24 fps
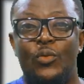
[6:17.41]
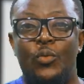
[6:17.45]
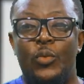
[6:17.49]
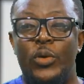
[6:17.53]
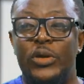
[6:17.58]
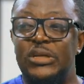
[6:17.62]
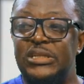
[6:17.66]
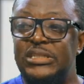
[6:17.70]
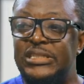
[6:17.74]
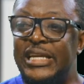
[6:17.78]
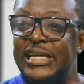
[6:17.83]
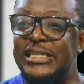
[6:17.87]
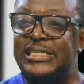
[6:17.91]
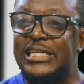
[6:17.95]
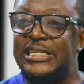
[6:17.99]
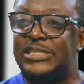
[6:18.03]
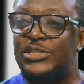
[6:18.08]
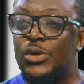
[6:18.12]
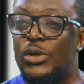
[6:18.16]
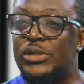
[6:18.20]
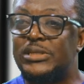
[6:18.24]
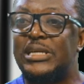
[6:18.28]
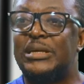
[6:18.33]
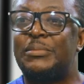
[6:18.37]
When you date a
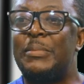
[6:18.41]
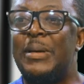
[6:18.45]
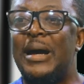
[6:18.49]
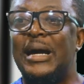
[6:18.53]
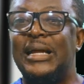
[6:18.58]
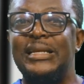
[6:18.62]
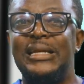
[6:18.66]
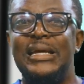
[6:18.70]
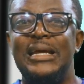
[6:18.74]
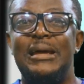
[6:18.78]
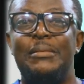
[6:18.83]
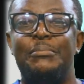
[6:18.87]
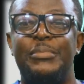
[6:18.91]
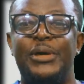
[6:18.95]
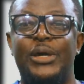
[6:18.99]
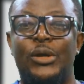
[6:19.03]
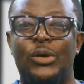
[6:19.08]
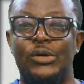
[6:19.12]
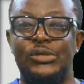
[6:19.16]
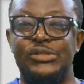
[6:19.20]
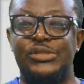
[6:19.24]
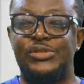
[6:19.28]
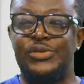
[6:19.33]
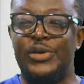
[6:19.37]
toxic man,
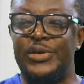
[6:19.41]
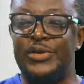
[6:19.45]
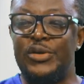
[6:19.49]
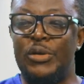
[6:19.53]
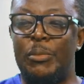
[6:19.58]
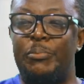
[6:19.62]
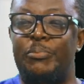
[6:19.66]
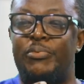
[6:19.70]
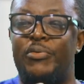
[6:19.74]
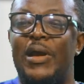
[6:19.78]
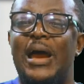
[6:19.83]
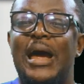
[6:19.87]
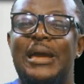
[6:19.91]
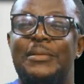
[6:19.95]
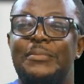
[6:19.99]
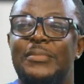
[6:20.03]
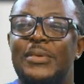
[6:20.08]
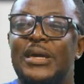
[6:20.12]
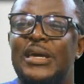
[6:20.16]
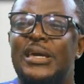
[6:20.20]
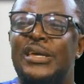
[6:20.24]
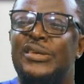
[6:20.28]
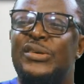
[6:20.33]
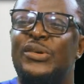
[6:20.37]
because you're in your
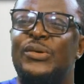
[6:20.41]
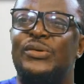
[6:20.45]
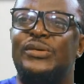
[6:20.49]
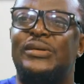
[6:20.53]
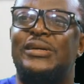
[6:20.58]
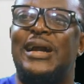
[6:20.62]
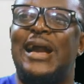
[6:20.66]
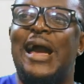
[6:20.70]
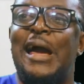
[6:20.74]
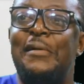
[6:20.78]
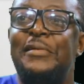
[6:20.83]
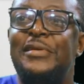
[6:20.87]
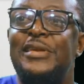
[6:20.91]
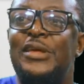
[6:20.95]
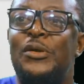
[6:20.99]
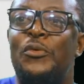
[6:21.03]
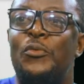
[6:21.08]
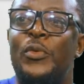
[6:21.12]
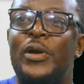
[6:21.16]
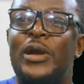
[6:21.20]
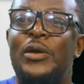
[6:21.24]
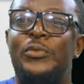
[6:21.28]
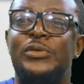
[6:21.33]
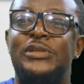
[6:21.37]
prime, you're carried
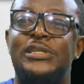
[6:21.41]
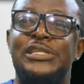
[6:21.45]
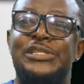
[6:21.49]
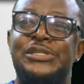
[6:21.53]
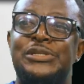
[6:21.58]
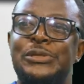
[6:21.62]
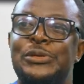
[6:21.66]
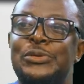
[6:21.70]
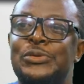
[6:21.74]
away with his